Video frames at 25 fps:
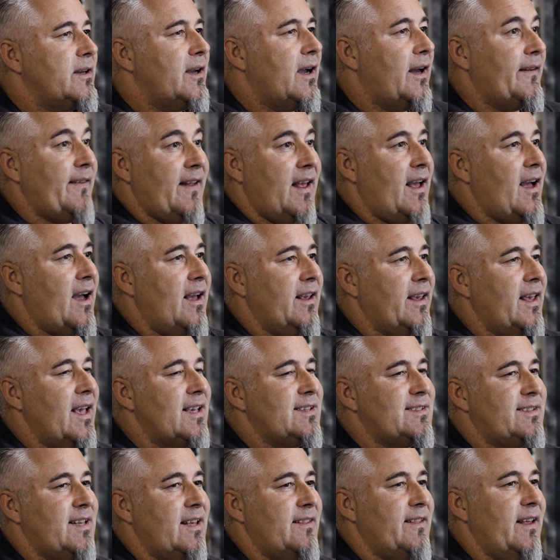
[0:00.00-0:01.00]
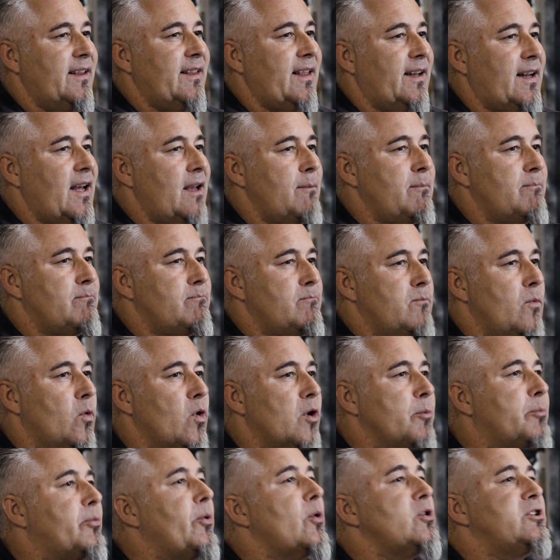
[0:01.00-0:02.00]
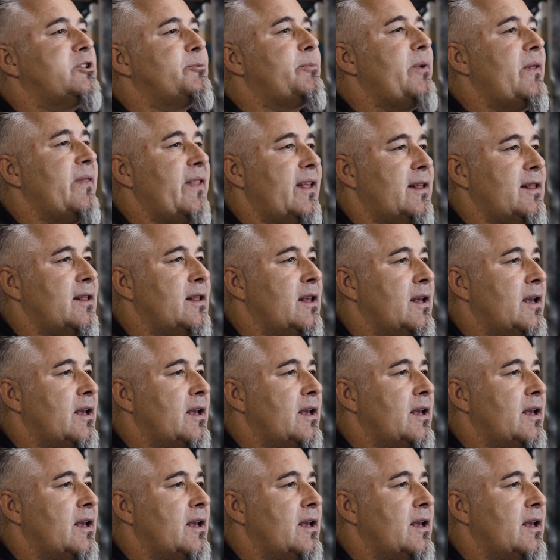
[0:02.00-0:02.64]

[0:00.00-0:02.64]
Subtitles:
And I guess they think that I'm more approachable than